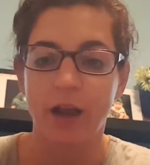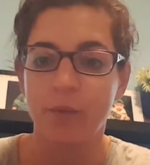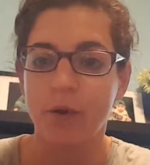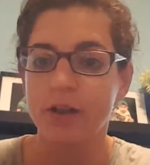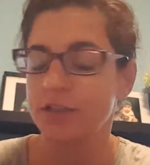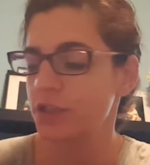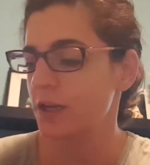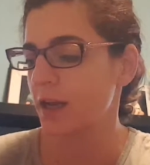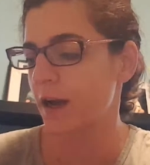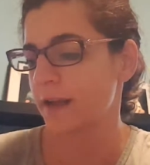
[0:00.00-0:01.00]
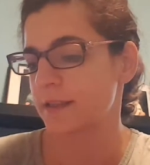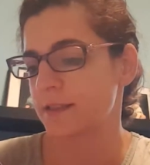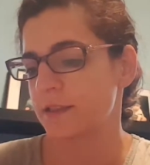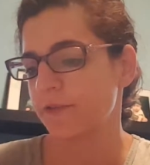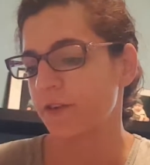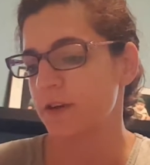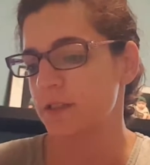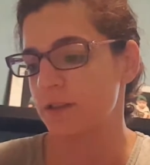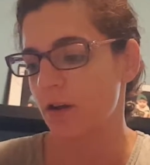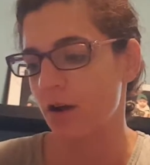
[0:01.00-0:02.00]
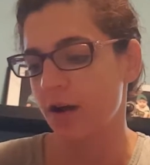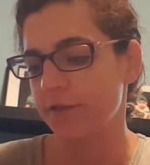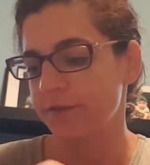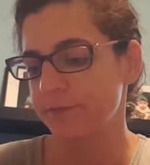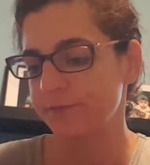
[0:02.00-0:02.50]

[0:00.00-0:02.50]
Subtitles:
I want you guys to first off